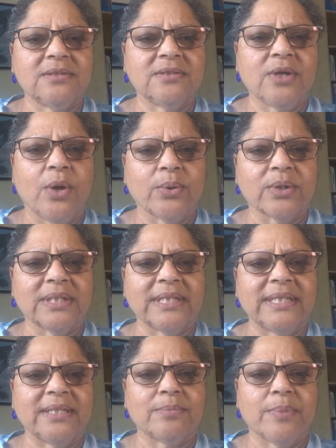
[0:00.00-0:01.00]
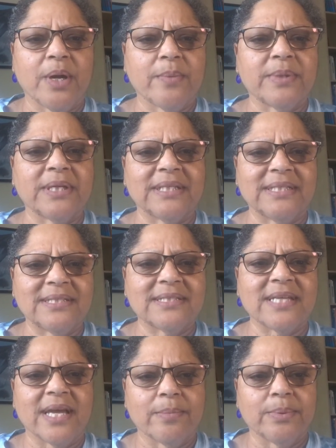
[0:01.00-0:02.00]
totally and permanently
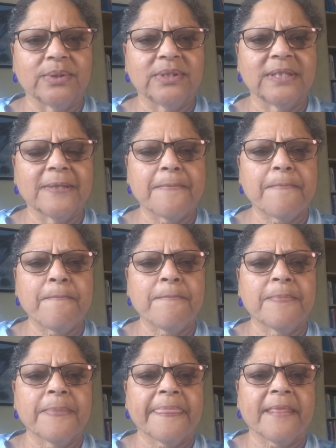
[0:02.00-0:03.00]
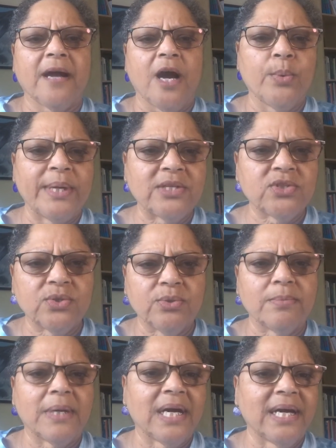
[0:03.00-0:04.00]
disabled, owing
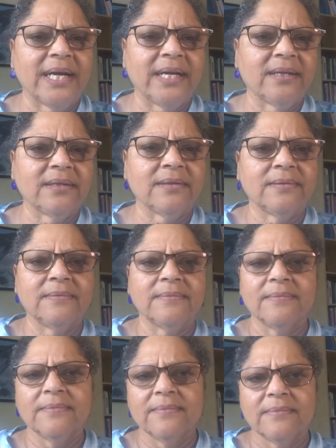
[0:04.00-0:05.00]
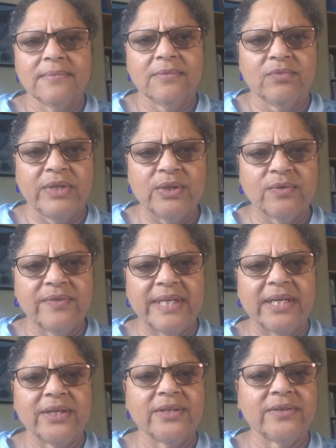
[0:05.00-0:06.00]
to my renal
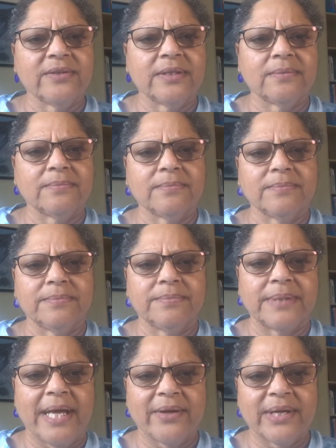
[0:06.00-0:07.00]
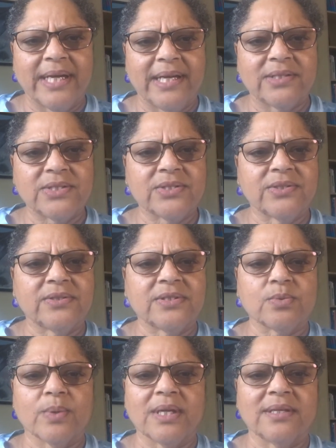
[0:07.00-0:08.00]
failure and bladder cancer,
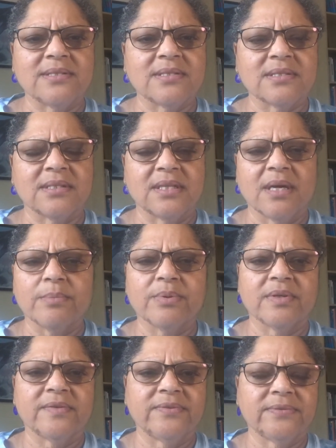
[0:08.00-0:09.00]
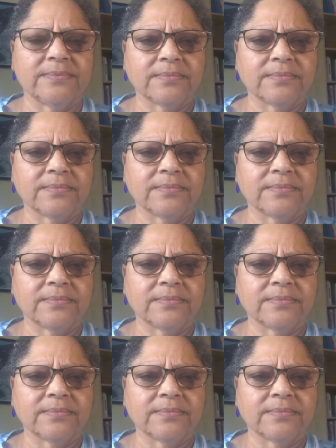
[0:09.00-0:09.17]
as well as a number of